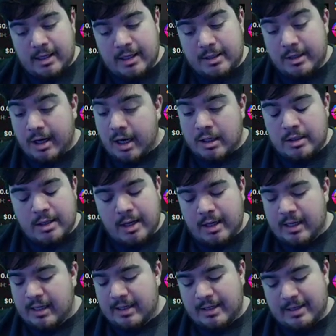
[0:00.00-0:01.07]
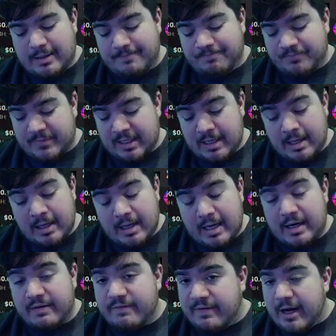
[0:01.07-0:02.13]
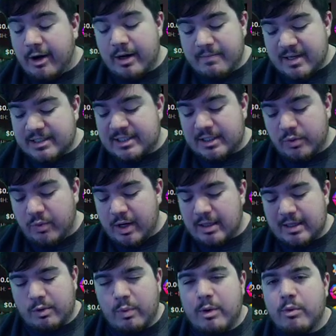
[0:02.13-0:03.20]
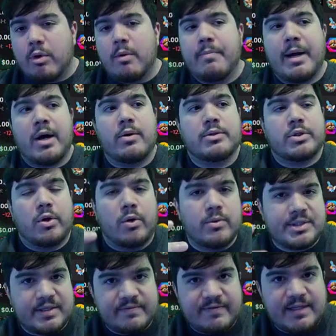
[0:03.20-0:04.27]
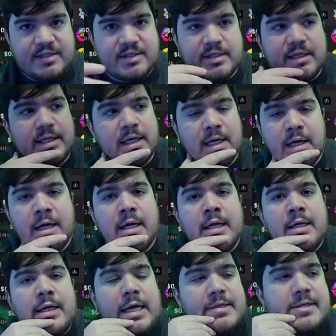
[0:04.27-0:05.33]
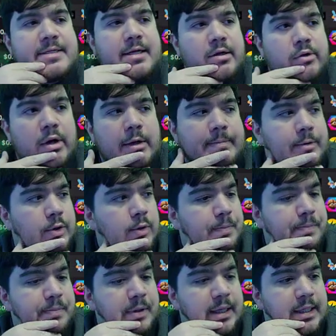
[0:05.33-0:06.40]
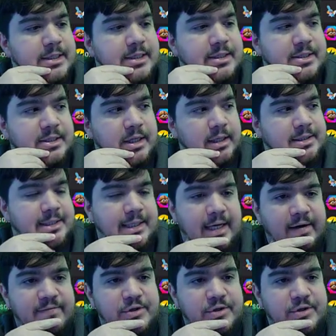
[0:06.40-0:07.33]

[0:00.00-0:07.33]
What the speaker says: not in a very messy way. Like, we were about to host the VC in the Telegram group to discuss the kind of